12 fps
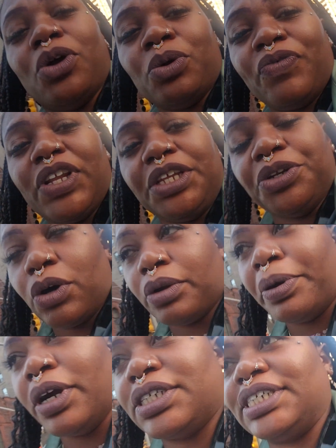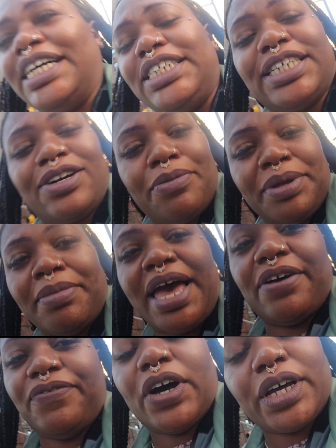don't really know the person, that shit gonna be
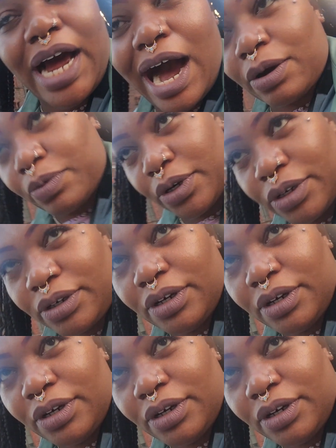mad fucking awkward.